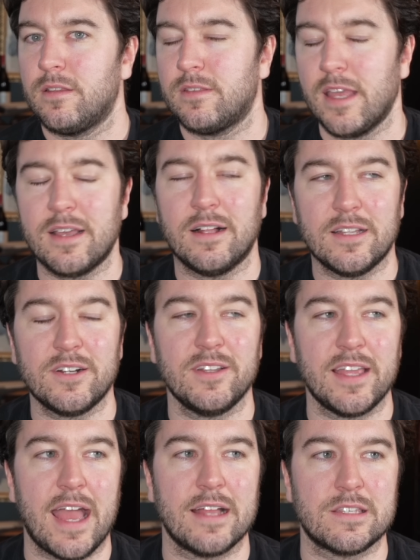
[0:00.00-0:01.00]
they
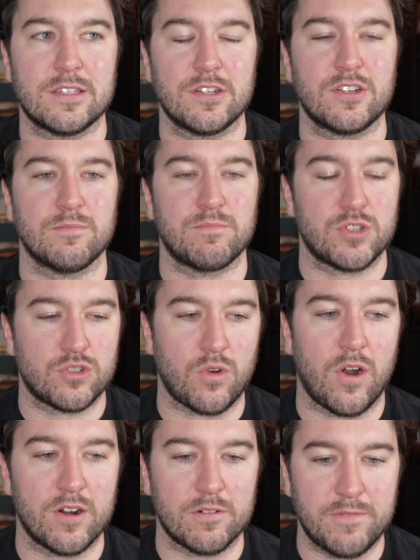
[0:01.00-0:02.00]
clearly had such a
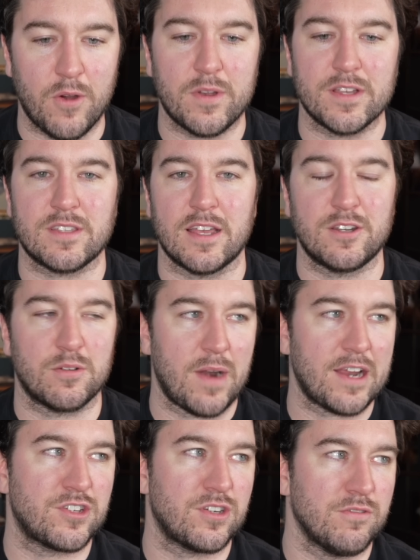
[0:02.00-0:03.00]
stronger focus and
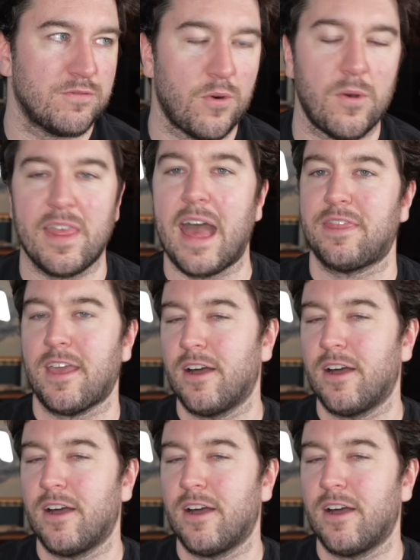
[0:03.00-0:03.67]
direction for that. They